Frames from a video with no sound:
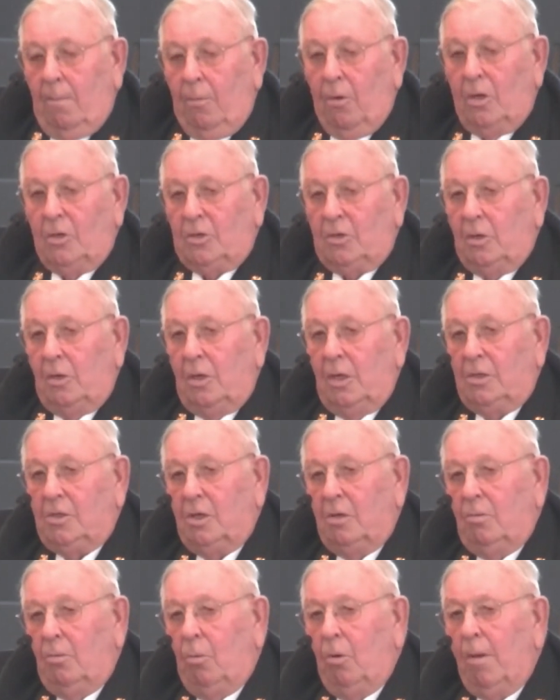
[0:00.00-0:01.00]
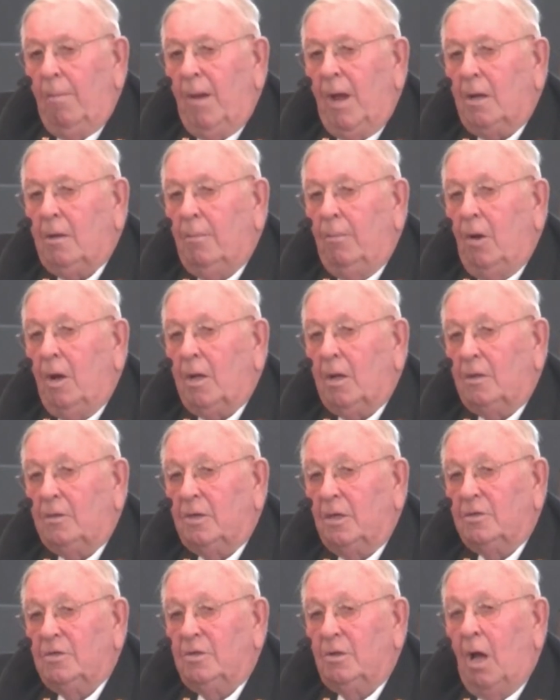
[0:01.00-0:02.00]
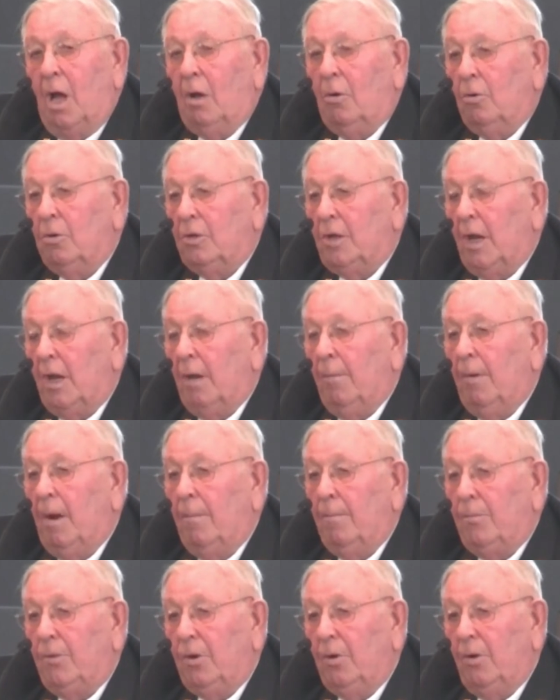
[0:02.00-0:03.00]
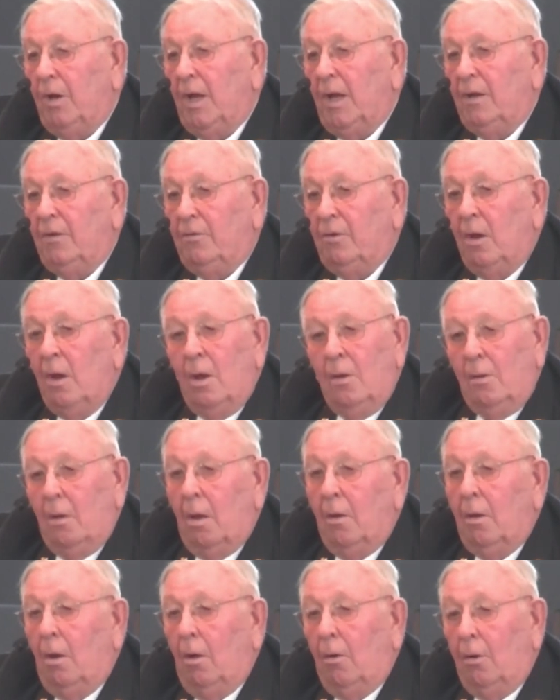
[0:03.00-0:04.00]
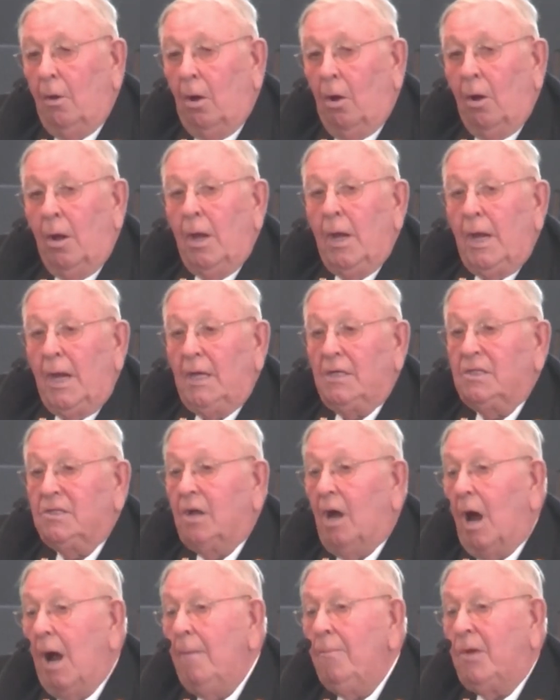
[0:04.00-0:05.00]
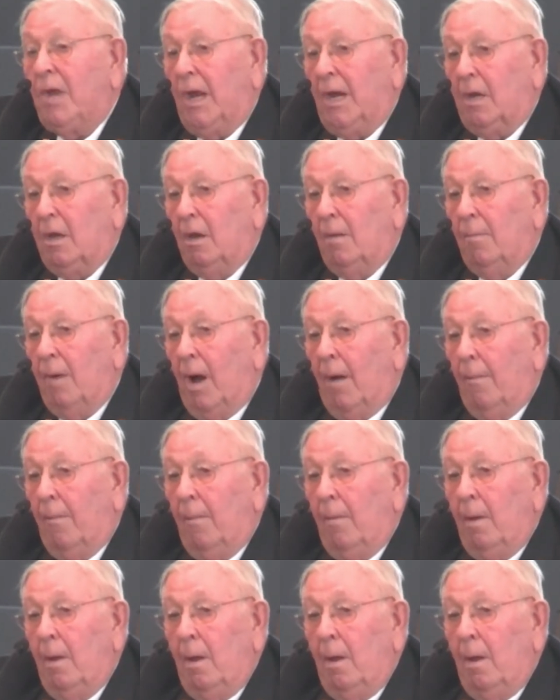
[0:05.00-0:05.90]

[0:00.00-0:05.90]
Butch, he said, what about the buckets? I said, I'm going to take them up 2 days. No. He said, I'm taking them up.